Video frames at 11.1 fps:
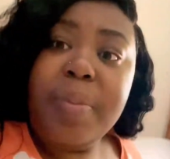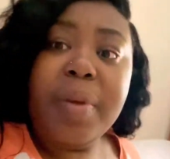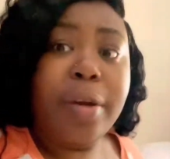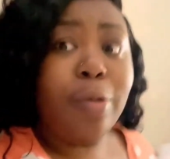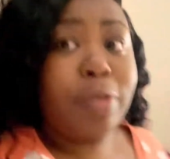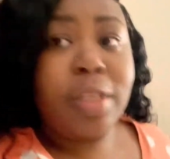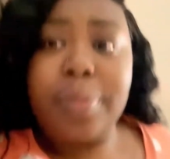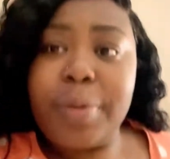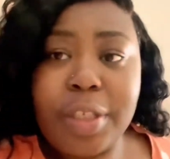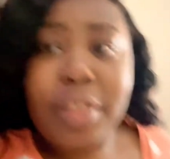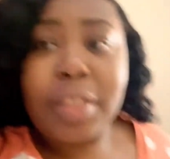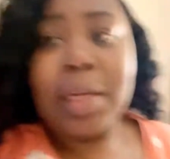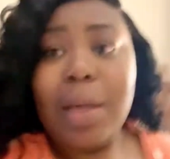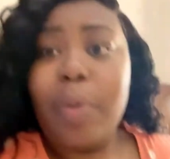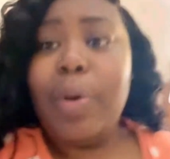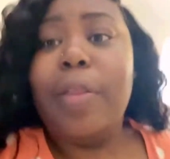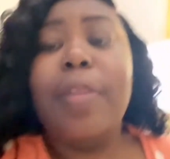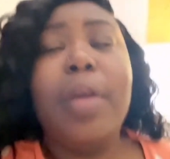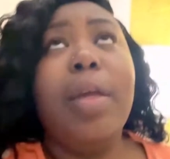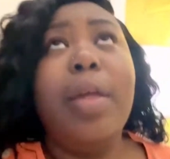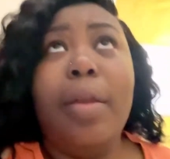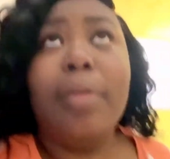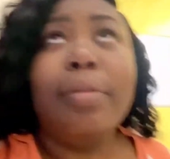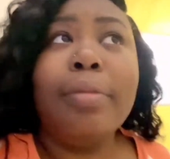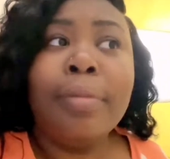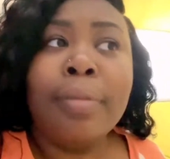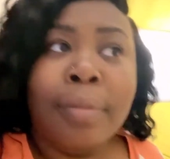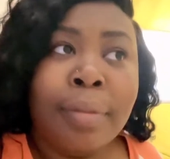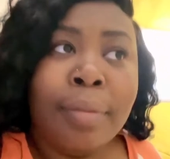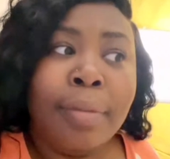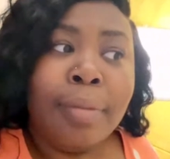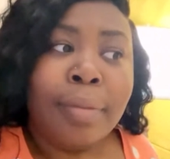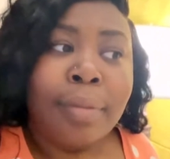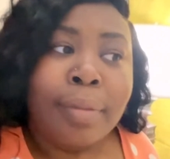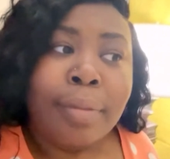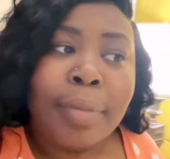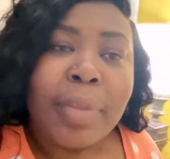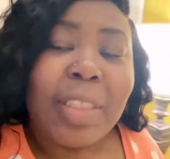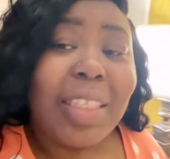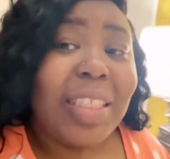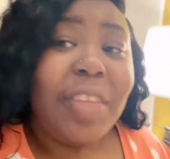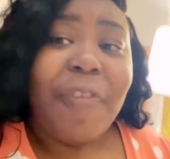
in no temperatures lower than 65.